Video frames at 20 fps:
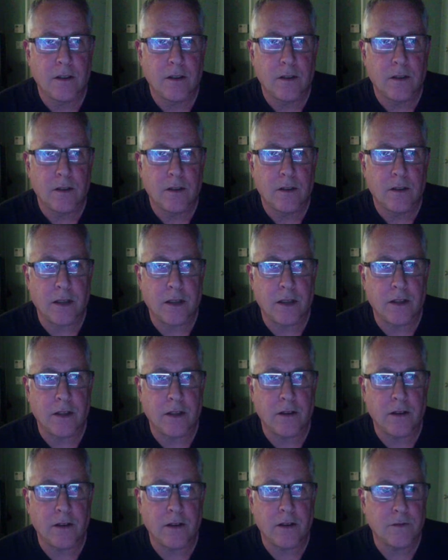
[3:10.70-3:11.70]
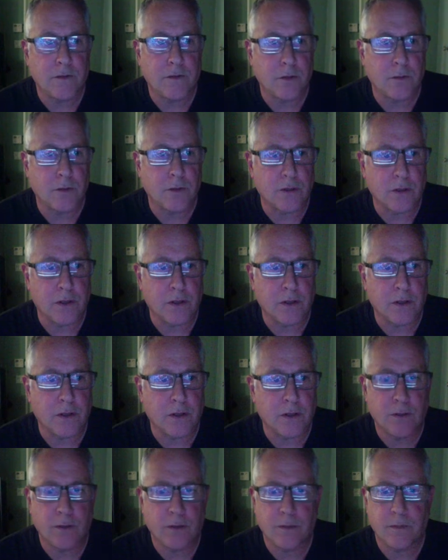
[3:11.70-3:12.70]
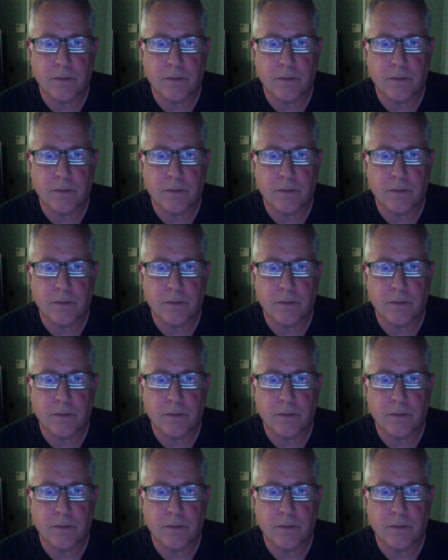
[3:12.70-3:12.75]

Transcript: Back here. Oh, sorry. No.